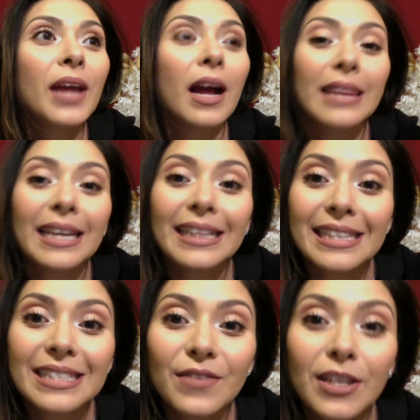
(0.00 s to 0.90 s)
like this
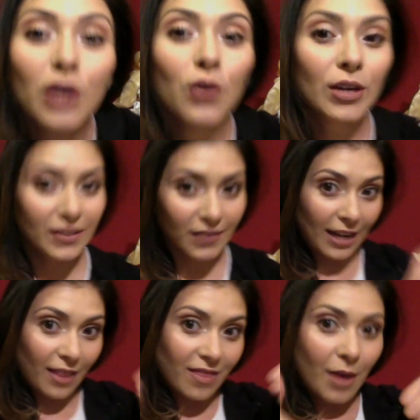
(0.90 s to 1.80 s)
video, give it a
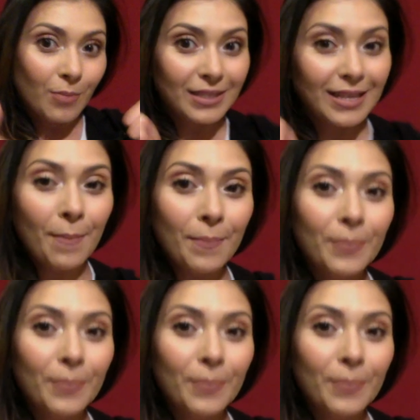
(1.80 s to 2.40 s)
thumbs up.